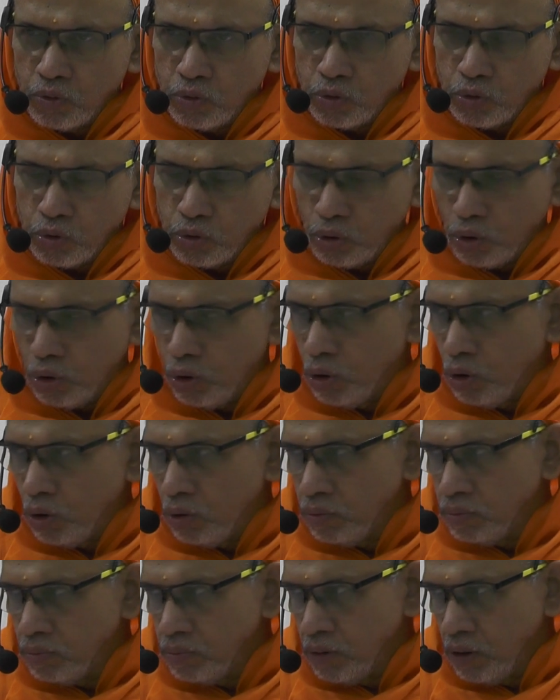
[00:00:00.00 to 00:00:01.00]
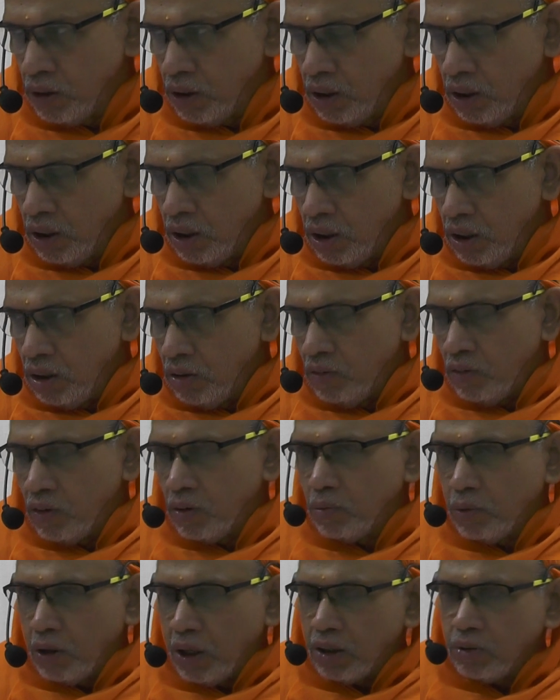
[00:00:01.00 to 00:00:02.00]
So,
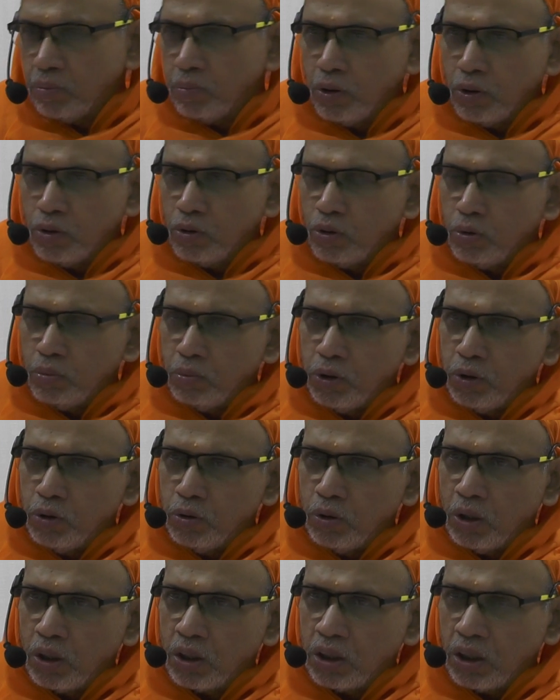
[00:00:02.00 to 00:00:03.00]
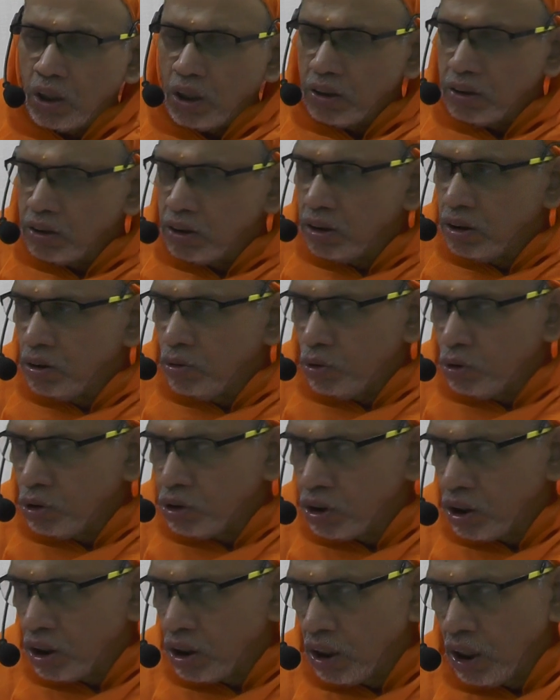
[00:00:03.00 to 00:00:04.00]
one Mahatma told me, you are crossing the
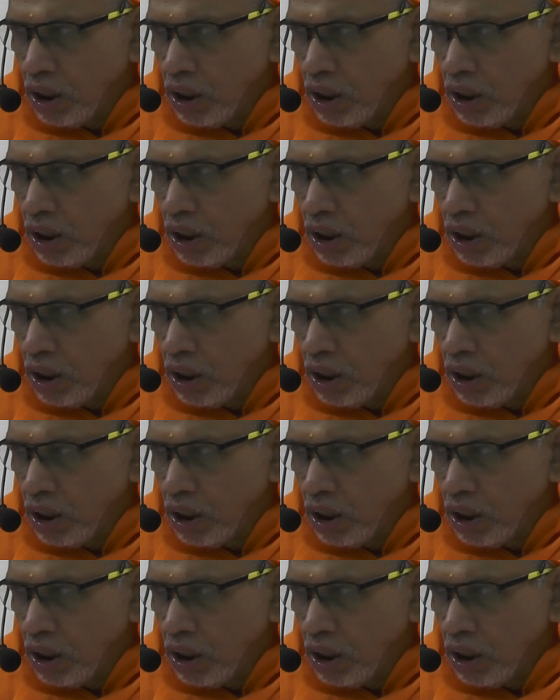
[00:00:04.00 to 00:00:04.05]
ocean.